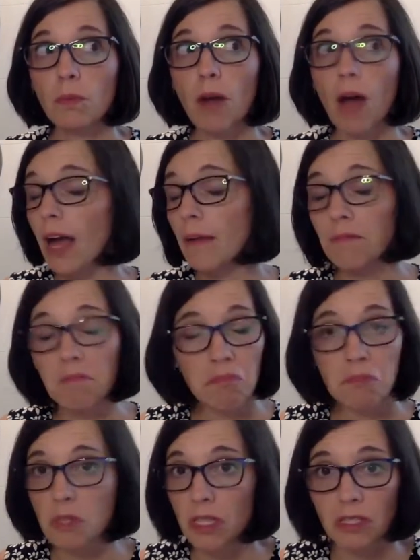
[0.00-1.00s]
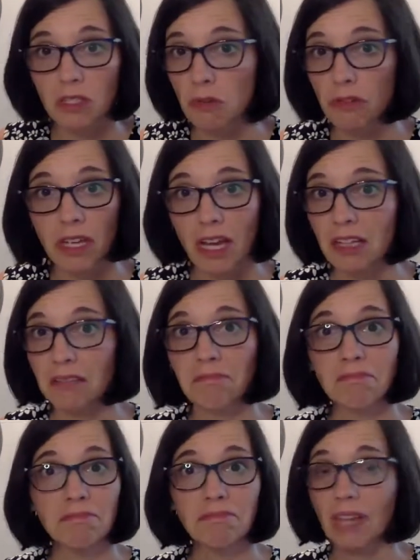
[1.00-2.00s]
I don't yell,
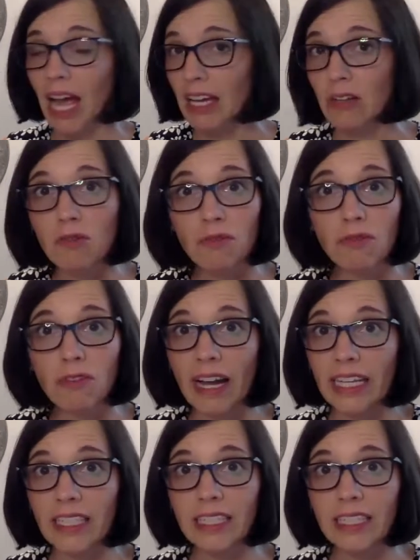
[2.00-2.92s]
I don't fight.